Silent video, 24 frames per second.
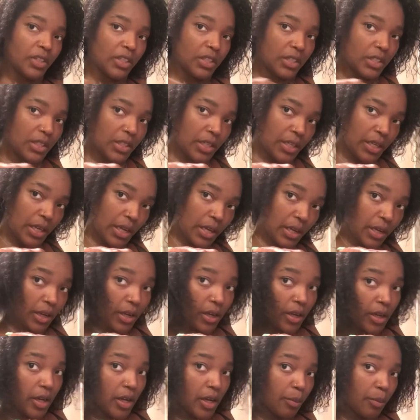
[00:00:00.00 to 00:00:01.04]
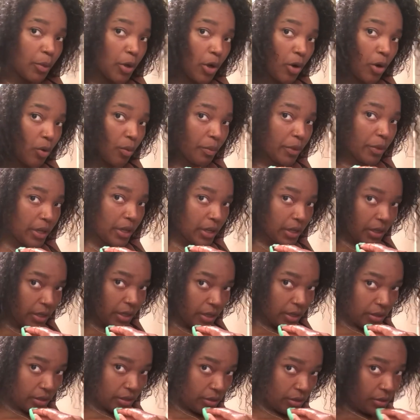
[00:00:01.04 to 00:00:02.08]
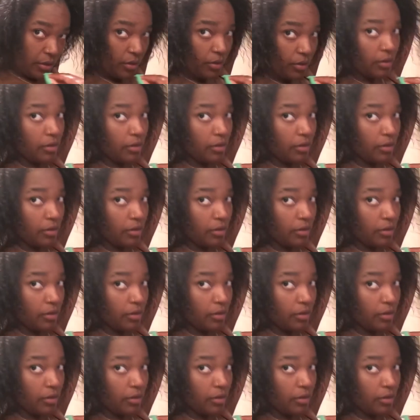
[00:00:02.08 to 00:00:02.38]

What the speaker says: And see, I'm combing it in.